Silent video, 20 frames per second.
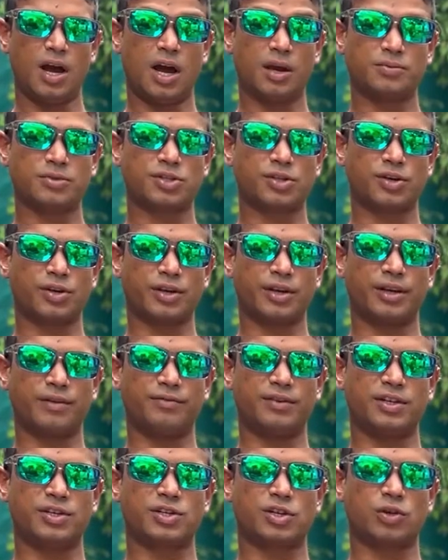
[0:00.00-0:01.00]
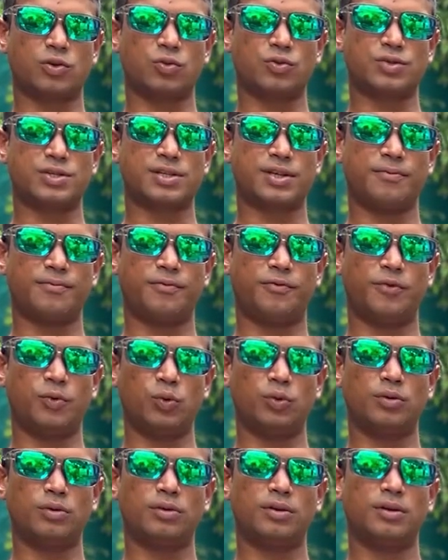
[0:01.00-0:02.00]
I'm just going to give these crows some
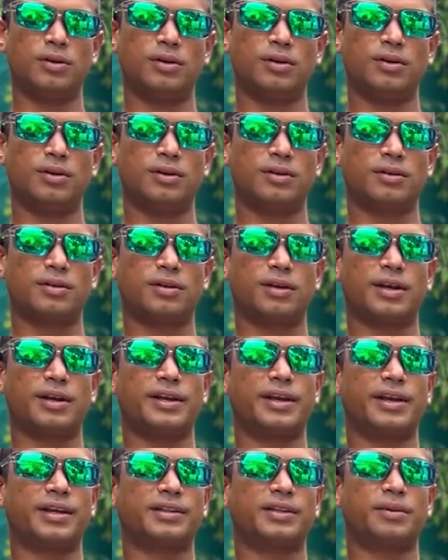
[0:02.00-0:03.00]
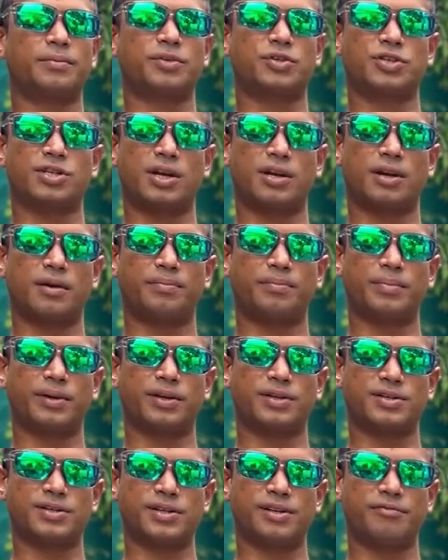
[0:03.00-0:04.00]
food to kind of get them to shut up
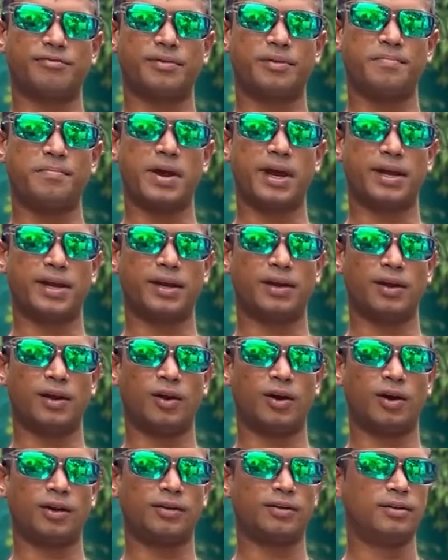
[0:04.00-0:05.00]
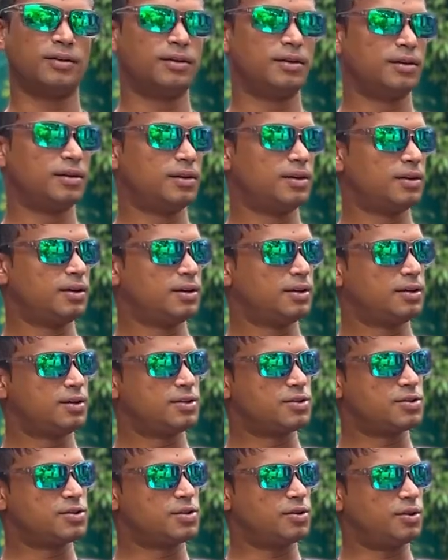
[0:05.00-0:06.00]
because they've been begging a lot.
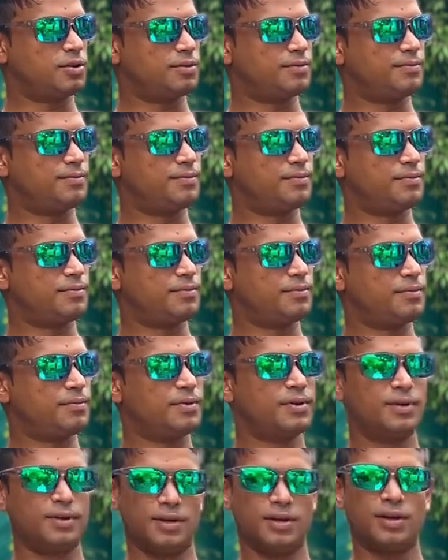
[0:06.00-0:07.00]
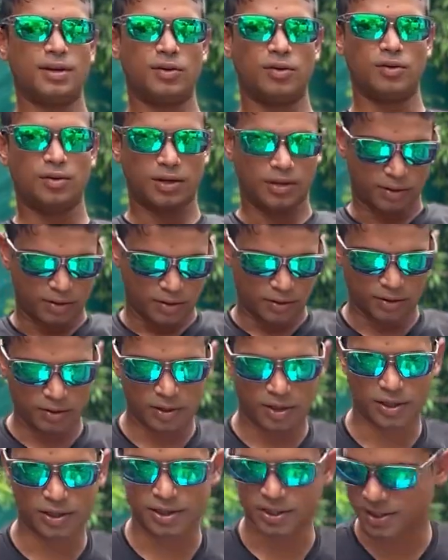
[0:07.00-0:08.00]
So
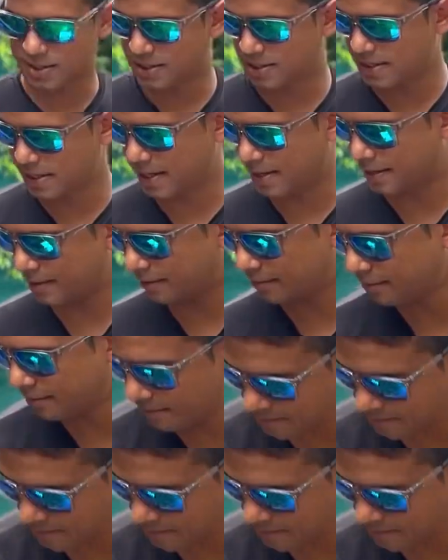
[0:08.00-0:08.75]
hold on just a second.